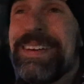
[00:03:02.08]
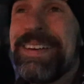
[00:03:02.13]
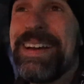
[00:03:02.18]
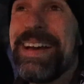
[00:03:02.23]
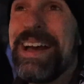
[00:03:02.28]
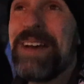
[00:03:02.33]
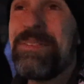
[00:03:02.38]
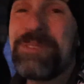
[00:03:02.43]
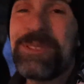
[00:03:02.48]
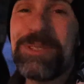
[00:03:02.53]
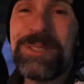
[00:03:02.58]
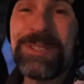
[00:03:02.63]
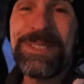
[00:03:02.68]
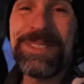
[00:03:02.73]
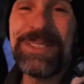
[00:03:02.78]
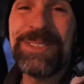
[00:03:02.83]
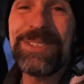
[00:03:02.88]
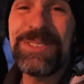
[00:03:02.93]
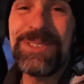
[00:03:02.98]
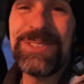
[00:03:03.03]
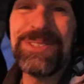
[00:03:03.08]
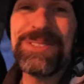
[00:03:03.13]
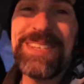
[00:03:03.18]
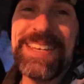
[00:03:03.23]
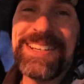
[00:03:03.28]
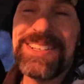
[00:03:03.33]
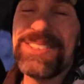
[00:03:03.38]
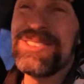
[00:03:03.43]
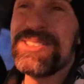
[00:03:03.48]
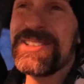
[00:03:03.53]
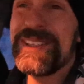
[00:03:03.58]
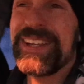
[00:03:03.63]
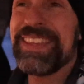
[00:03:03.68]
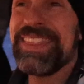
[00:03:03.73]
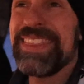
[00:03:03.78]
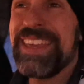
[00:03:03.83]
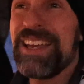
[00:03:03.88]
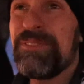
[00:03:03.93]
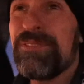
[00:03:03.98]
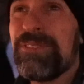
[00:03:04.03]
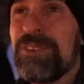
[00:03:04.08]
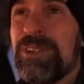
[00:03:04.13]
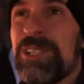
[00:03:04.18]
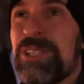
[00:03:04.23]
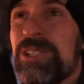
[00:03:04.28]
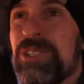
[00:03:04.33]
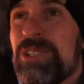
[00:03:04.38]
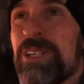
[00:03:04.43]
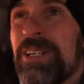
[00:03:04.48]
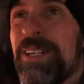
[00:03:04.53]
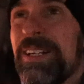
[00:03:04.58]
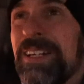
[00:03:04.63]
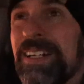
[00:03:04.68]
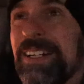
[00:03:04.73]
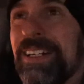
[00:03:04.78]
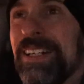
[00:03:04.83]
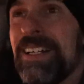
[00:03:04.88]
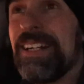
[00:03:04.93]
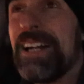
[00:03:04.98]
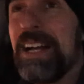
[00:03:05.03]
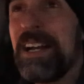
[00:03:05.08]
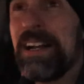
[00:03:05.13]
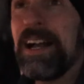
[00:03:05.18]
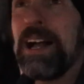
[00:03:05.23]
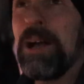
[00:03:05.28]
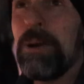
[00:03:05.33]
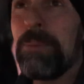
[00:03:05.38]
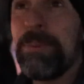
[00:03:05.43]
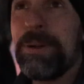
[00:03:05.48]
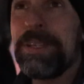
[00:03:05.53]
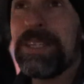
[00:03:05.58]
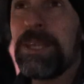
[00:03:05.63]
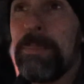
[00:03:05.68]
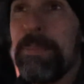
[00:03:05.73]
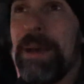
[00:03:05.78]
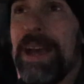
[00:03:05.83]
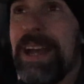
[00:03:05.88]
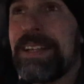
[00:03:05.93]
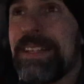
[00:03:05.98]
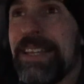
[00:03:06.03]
after you take a look at that footage, I'll bring you back